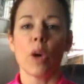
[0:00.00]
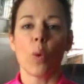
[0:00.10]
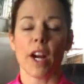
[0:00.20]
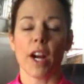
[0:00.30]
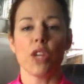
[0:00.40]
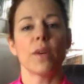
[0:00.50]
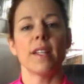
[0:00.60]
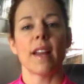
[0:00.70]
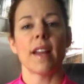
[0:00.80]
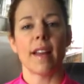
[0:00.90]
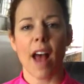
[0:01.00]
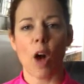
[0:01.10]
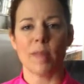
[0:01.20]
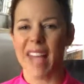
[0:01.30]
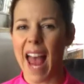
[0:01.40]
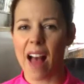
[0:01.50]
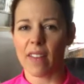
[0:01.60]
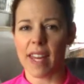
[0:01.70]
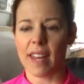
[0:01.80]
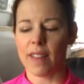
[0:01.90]
where you can help
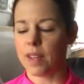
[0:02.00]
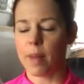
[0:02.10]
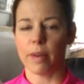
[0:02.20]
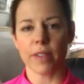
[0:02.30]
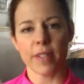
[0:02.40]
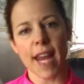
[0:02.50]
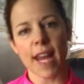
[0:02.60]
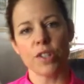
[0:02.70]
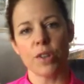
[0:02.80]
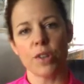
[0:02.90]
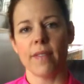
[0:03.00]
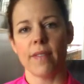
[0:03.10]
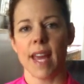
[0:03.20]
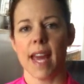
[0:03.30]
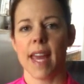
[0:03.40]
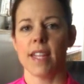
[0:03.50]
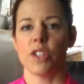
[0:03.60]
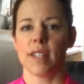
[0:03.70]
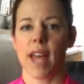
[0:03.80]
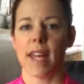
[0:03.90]
tally the number of containers you have a day and
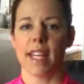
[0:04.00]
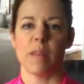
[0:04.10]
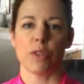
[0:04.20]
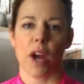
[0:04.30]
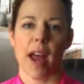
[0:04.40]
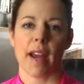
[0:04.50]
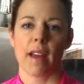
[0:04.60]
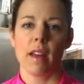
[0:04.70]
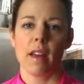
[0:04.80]
just kind of keep track